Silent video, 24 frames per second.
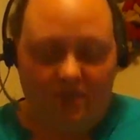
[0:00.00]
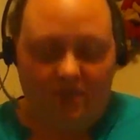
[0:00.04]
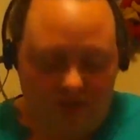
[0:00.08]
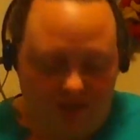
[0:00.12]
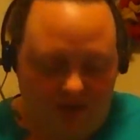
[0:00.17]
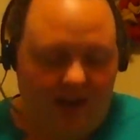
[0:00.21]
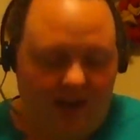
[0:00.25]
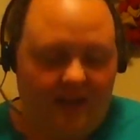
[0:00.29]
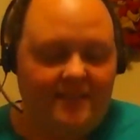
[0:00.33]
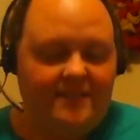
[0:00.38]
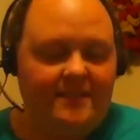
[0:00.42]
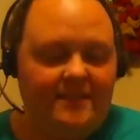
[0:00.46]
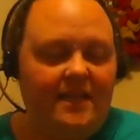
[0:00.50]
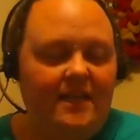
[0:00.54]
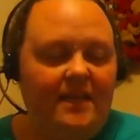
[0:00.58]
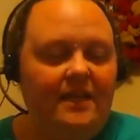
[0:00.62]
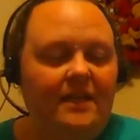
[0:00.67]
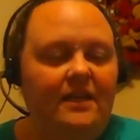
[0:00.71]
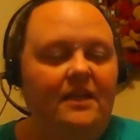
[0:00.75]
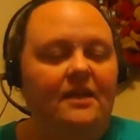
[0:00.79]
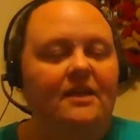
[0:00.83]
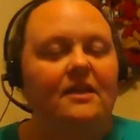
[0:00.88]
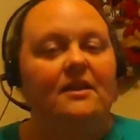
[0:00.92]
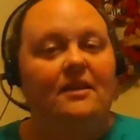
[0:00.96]

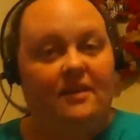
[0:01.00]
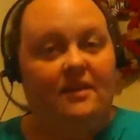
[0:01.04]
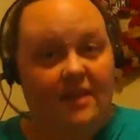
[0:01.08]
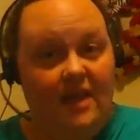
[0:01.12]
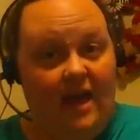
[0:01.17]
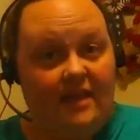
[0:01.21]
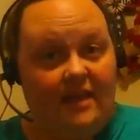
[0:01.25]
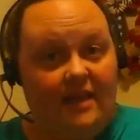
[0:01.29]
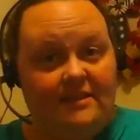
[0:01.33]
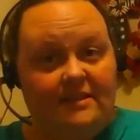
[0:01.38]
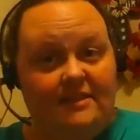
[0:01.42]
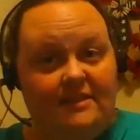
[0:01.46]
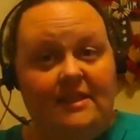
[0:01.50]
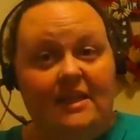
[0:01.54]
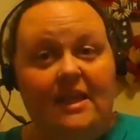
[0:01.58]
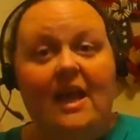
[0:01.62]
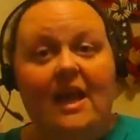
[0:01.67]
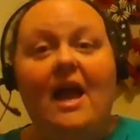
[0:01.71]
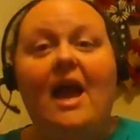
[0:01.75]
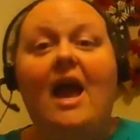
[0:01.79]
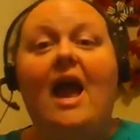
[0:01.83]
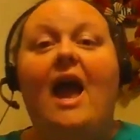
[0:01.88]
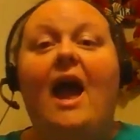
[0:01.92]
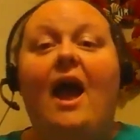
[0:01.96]
Crazy? Yes.
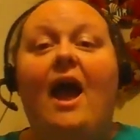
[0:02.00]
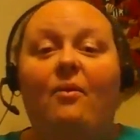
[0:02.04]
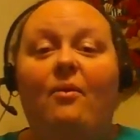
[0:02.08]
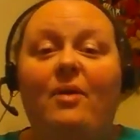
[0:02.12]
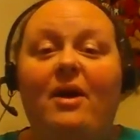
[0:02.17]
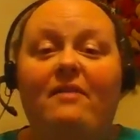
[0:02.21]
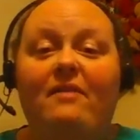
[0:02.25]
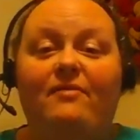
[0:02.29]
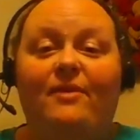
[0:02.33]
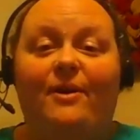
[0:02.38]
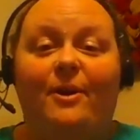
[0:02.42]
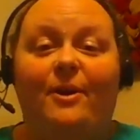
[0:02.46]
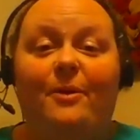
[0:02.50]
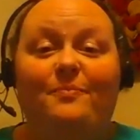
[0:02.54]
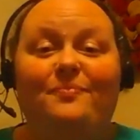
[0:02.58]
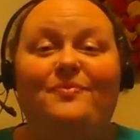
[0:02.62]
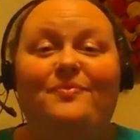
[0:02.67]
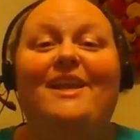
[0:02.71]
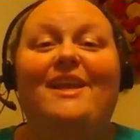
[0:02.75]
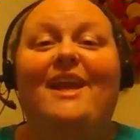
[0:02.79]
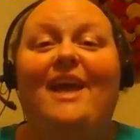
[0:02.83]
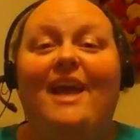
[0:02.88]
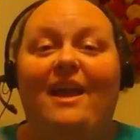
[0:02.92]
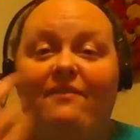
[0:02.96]
However,
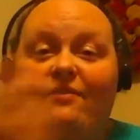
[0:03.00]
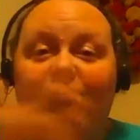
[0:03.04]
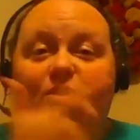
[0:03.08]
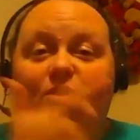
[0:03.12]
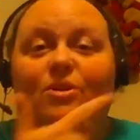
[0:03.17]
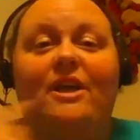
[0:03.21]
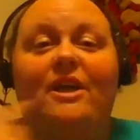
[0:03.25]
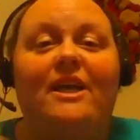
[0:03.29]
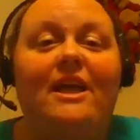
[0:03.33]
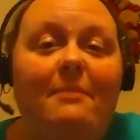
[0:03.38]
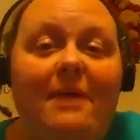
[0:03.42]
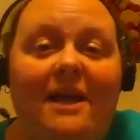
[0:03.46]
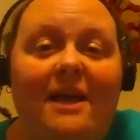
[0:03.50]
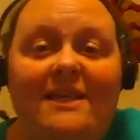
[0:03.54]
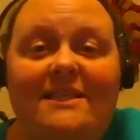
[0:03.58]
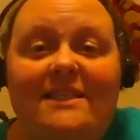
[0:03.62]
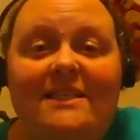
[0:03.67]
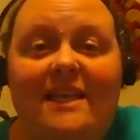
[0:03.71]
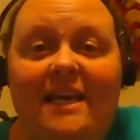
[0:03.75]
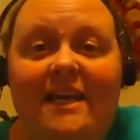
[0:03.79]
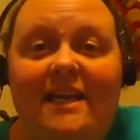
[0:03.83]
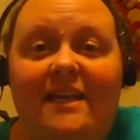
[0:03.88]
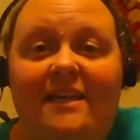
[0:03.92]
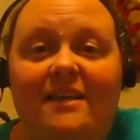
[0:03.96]
if you look at my
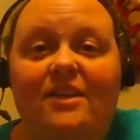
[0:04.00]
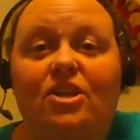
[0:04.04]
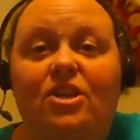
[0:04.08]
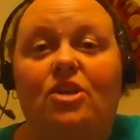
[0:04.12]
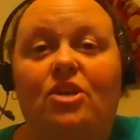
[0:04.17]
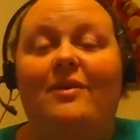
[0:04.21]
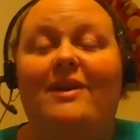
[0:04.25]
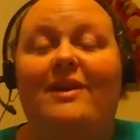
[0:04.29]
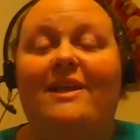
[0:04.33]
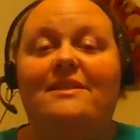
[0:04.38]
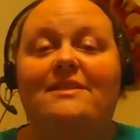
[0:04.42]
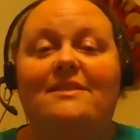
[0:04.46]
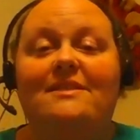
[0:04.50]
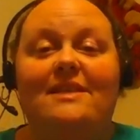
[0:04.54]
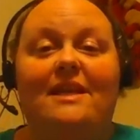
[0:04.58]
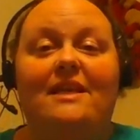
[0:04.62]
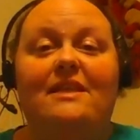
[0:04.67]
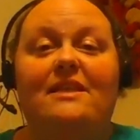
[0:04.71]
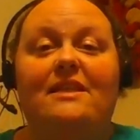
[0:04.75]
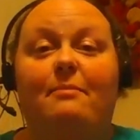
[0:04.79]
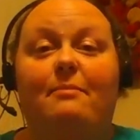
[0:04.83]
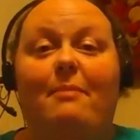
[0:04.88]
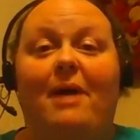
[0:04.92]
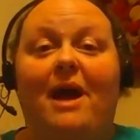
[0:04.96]
skin, you can
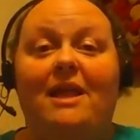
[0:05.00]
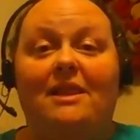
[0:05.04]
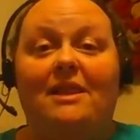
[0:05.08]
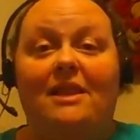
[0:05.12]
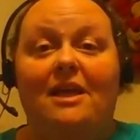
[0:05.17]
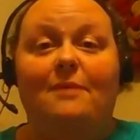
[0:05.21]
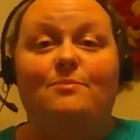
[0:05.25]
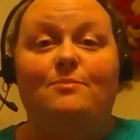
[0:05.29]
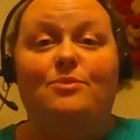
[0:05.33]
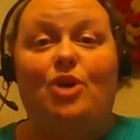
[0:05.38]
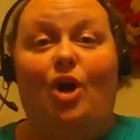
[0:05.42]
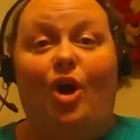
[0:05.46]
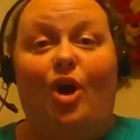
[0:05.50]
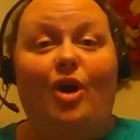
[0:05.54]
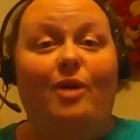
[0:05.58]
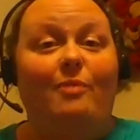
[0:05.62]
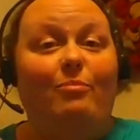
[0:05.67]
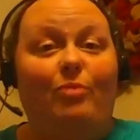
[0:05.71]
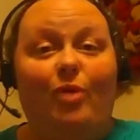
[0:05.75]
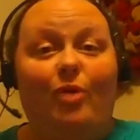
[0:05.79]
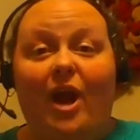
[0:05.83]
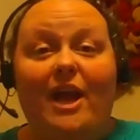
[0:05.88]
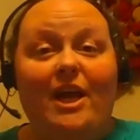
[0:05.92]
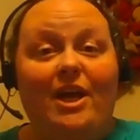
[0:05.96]
see that my lips
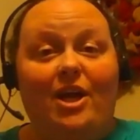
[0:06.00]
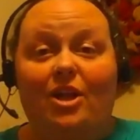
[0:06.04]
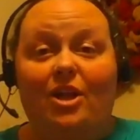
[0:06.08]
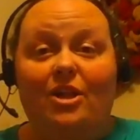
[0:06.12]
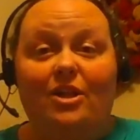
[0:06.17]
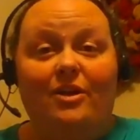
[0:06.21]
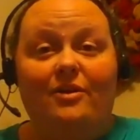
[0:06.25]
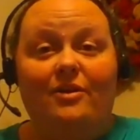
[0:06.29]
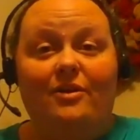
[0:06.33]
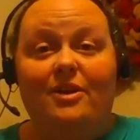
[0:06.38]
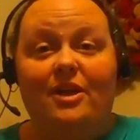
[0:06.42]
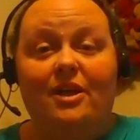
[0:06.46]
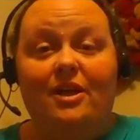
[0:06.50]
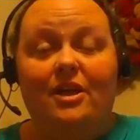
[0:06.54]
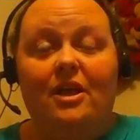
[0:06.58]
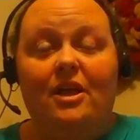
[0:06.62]
aren't bright colored.